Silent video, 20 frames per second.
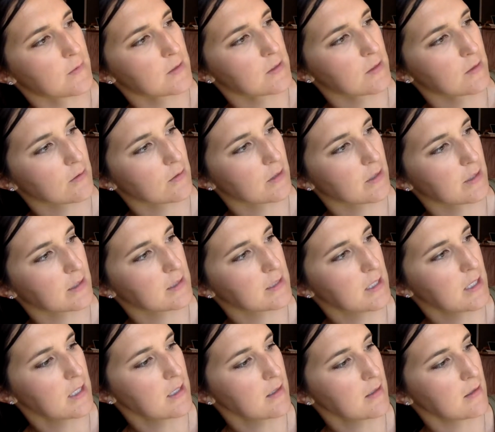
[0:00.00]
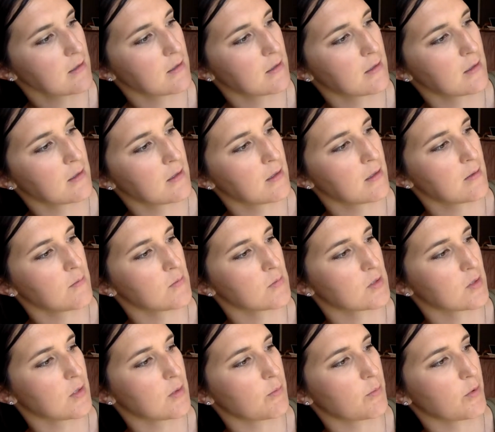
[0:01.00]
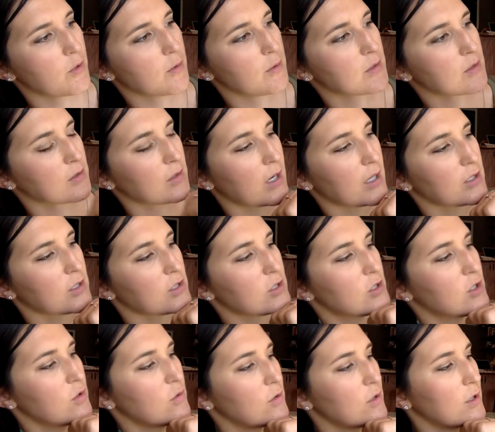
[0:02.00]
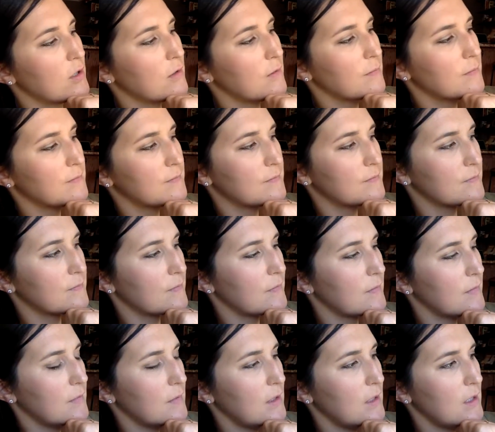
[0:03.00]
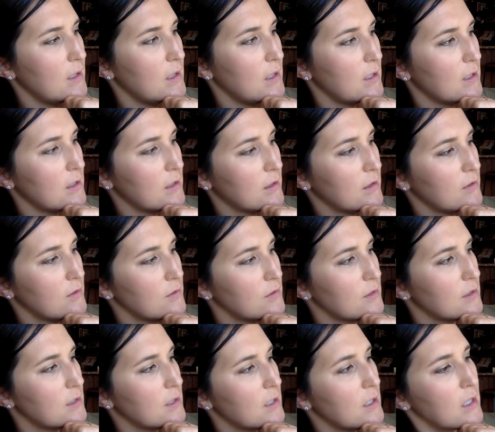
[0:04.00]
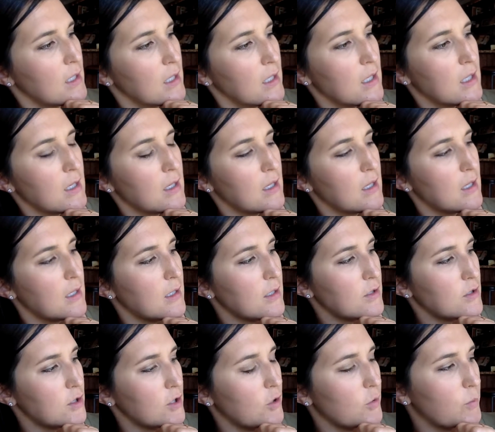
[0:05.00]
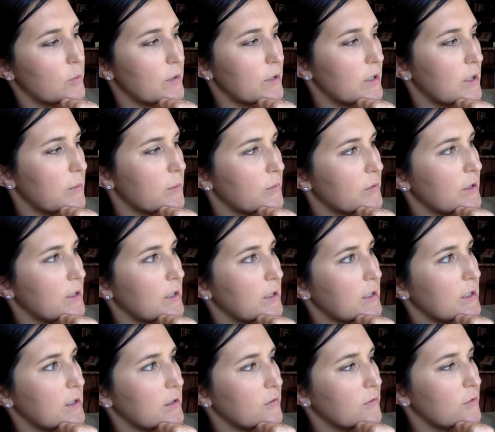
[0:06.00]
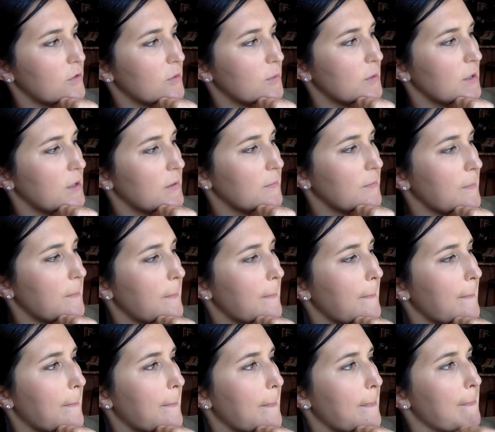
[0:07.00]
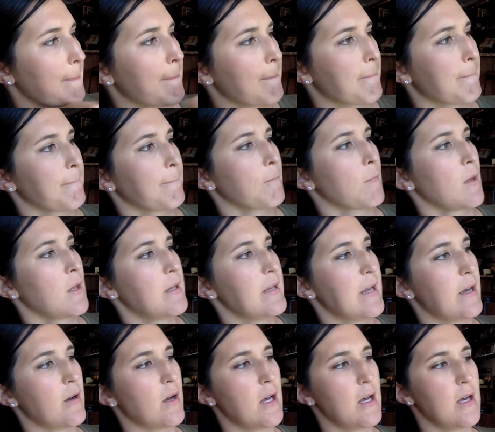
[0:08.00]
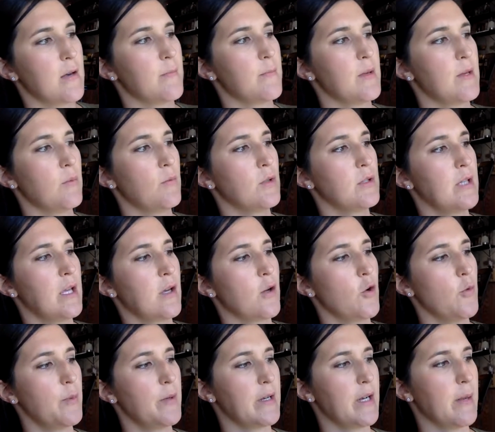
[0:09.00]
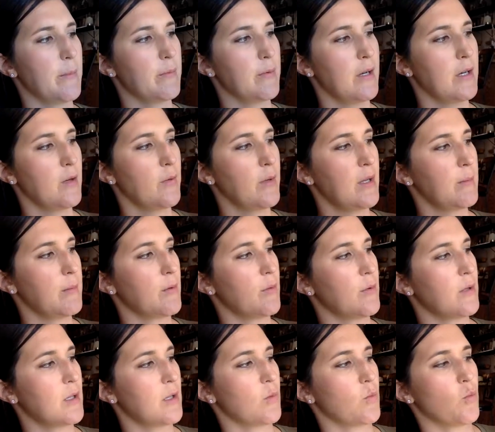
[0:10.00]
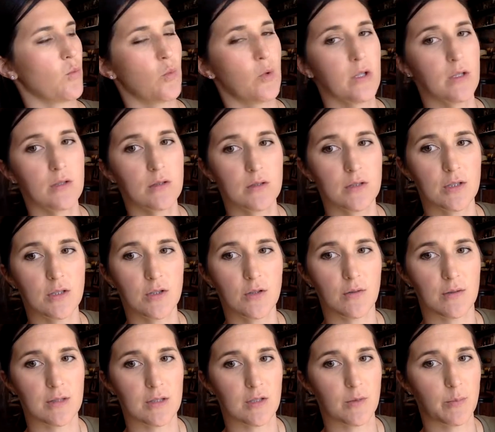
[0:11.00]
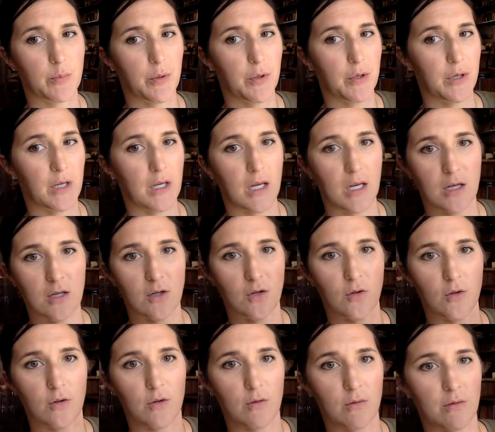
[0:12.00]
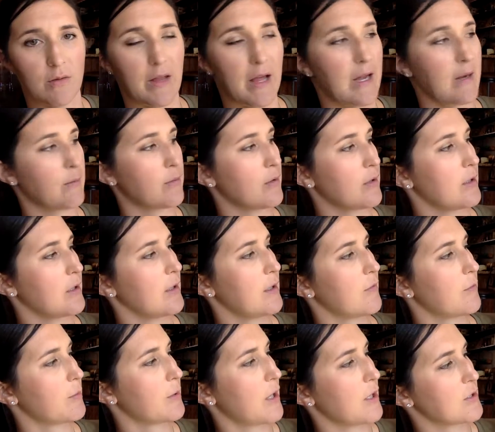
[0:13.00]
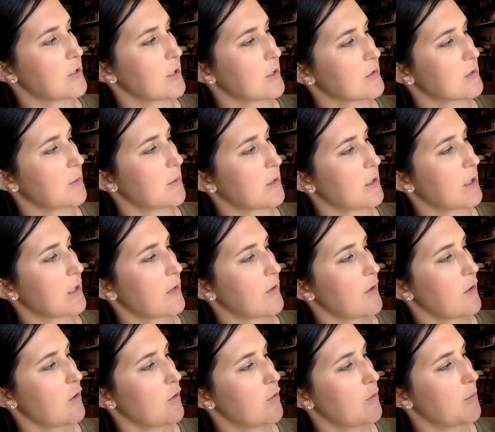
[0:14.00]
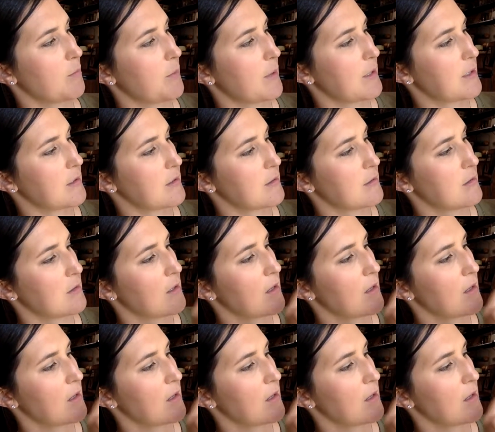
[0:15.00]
So click Done. So import with Scratch Junior. And there it goes. And it should open it up right in here for me. Now, it will not open it up right away, but what it will do is it'll put it in your library of projects. I'm going to click on the home button,